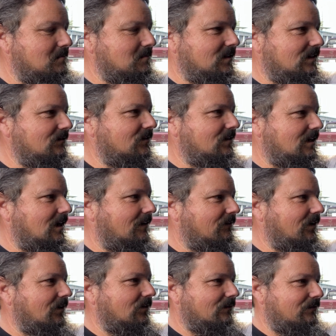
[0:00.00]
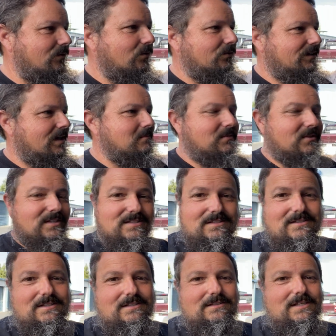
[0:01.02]
Believe it or not, I've got the full day, but this is
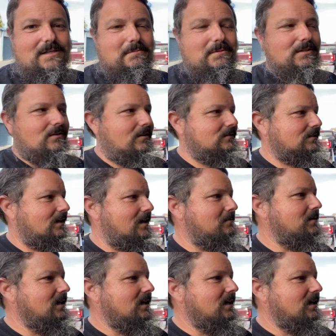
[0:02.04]
gonna take me a long time.